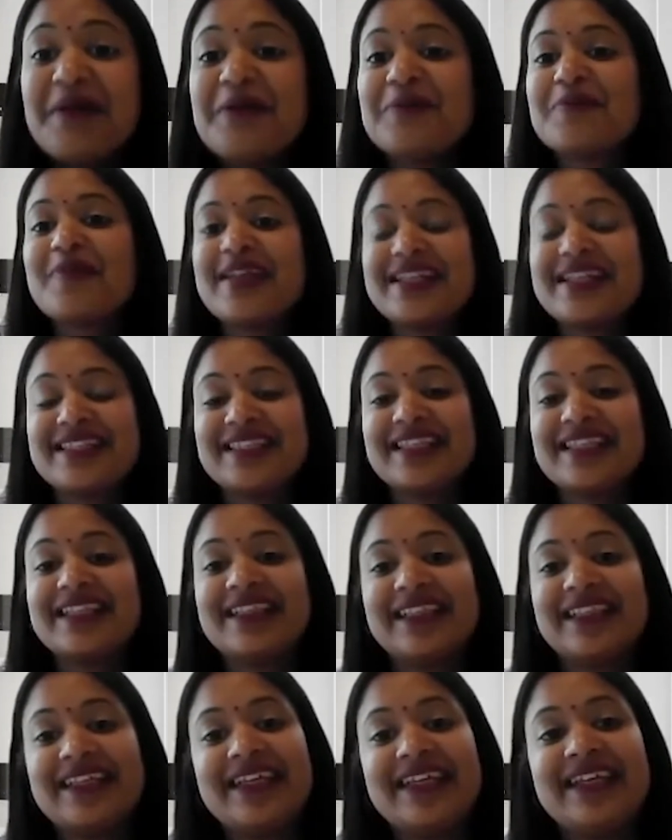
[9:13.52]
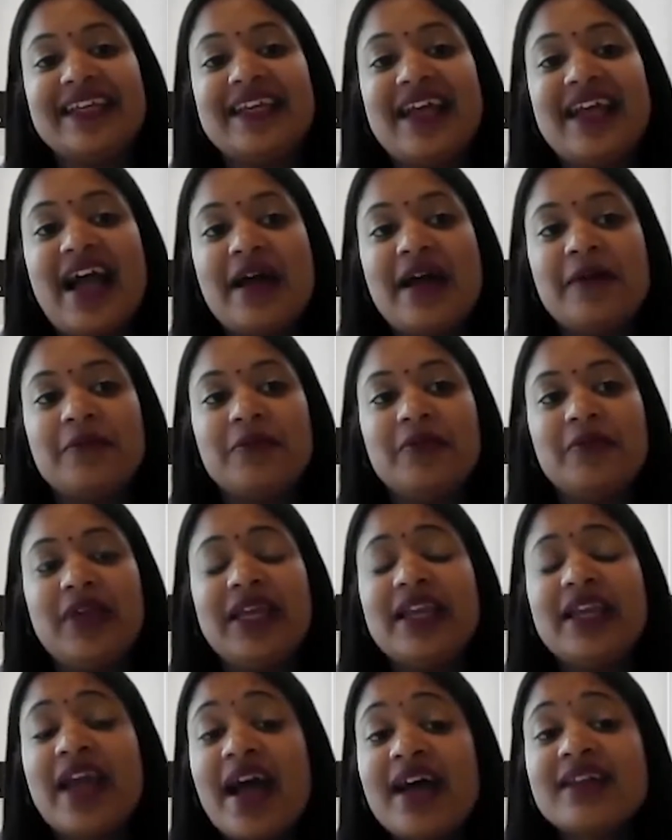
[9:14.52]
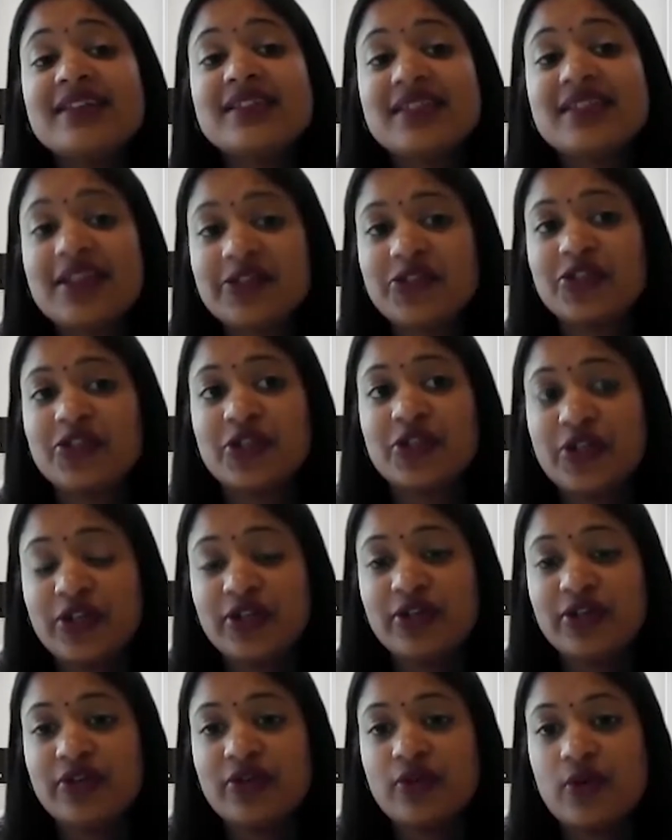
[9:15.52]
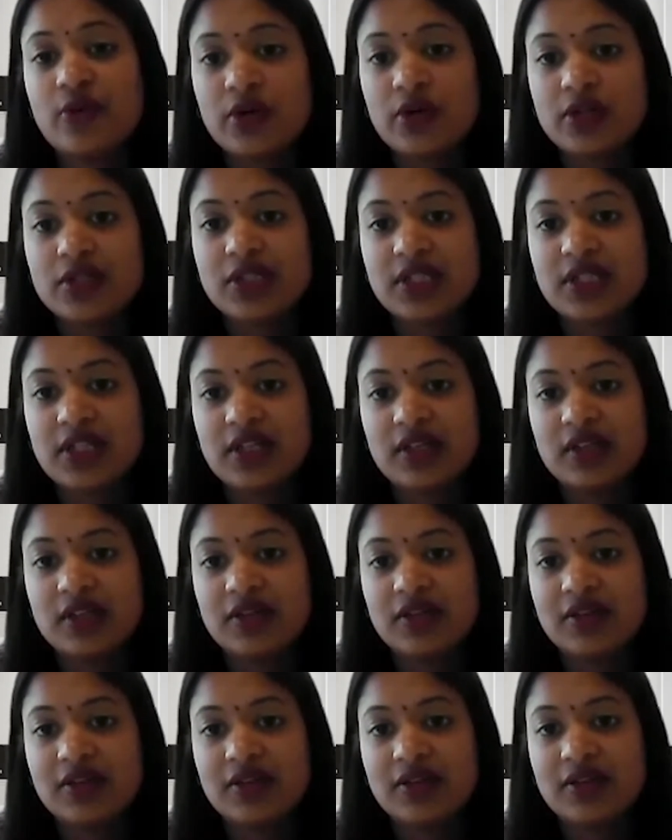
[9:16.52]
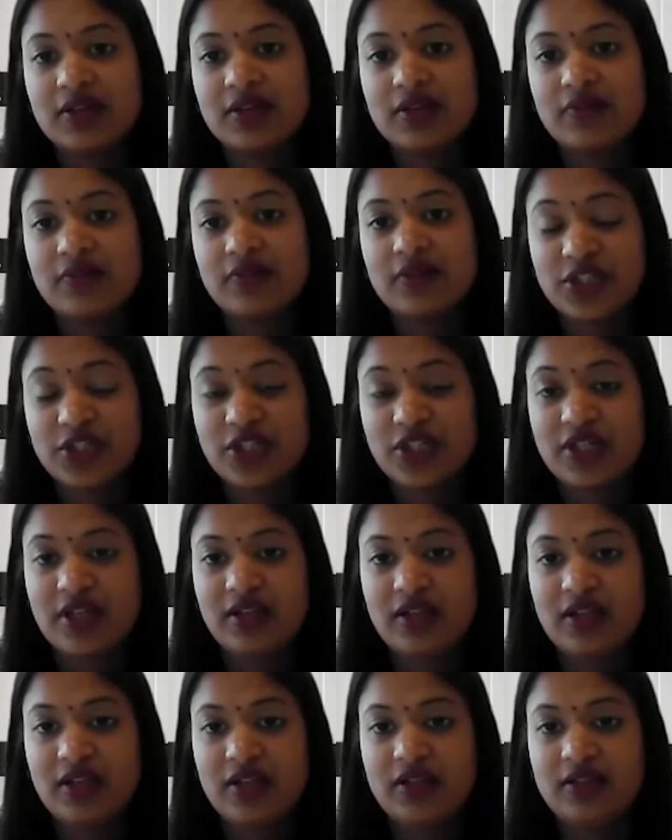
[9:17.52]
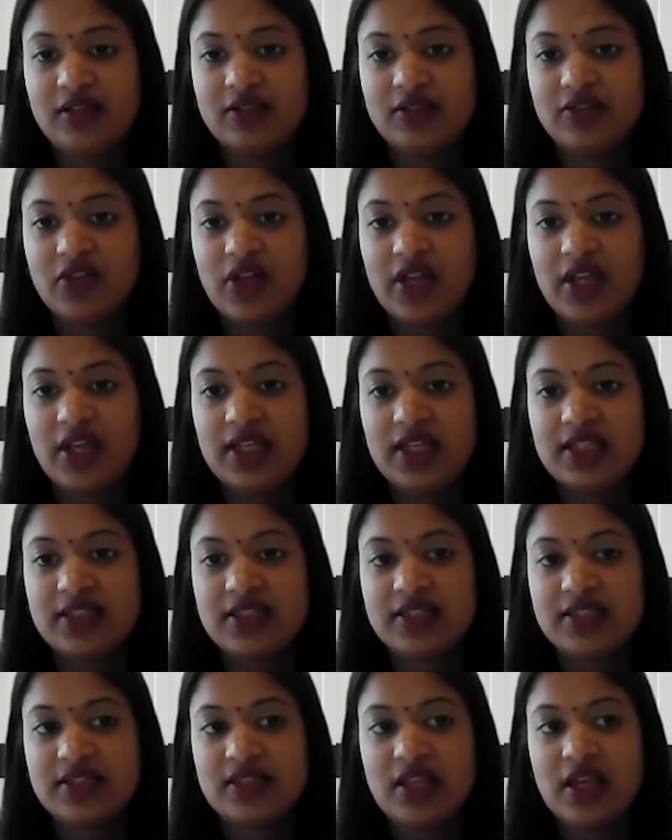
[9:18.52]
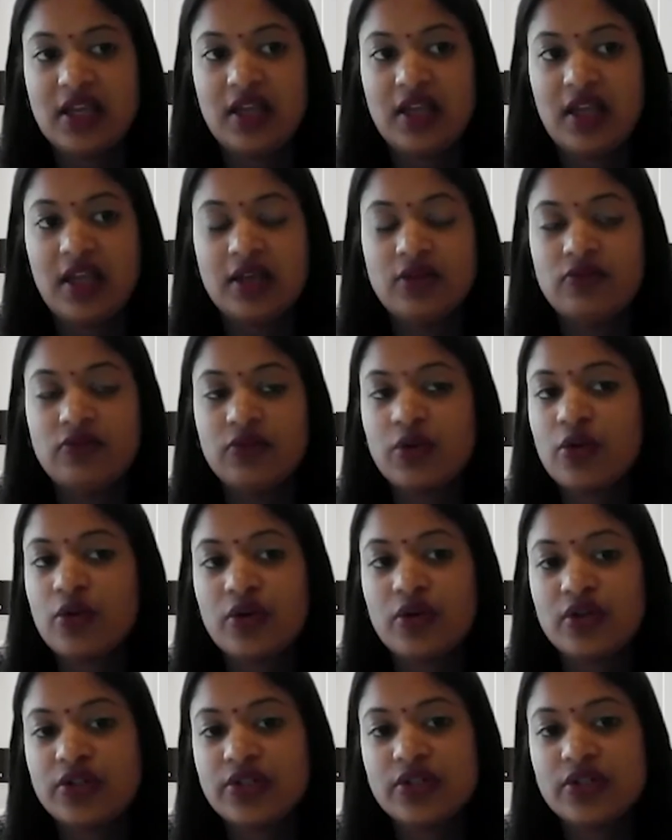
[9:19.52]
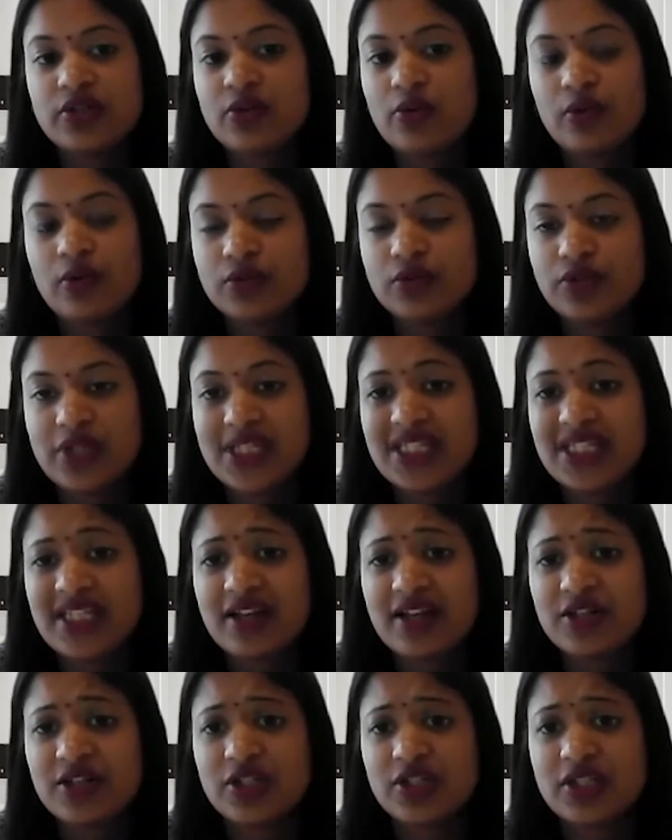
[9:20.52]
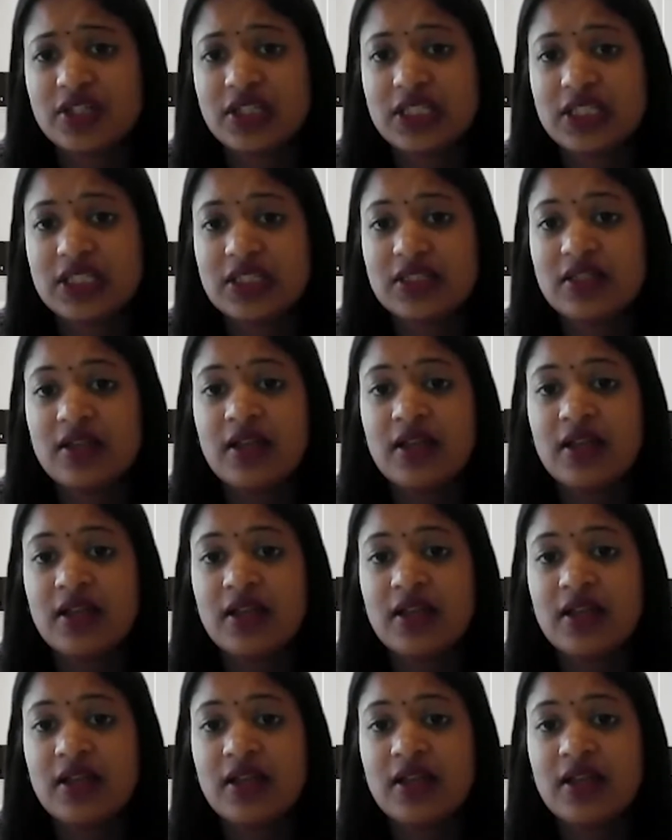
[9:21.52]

Basically, it has such a good auditing functionality. Okay, it records all transactions,